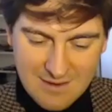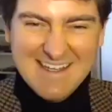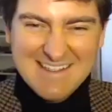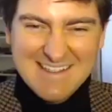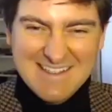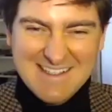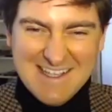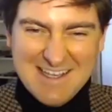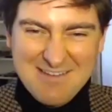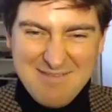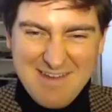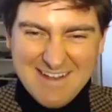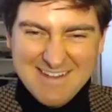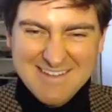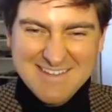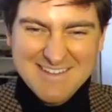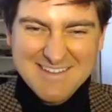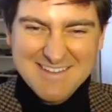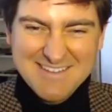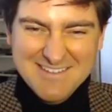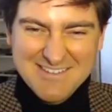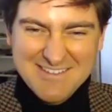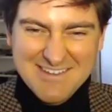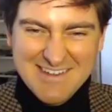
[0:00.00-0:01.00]
Did he get back to
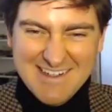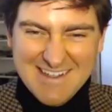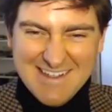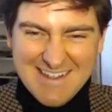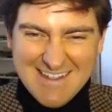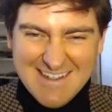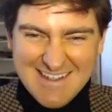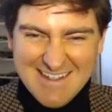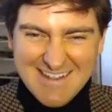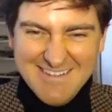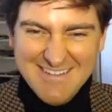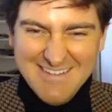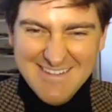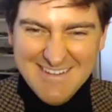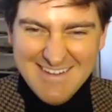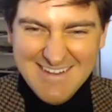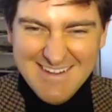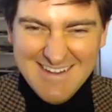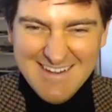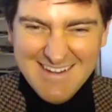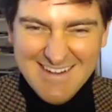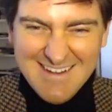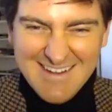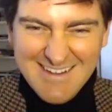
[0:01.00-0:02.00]
you already? No. He hasn't
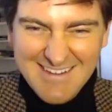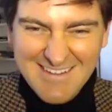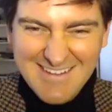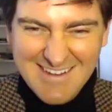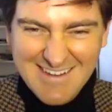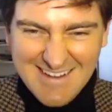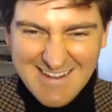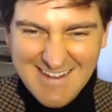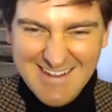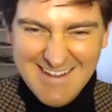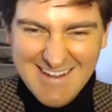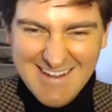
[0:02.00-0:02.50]
got back to me yet. No.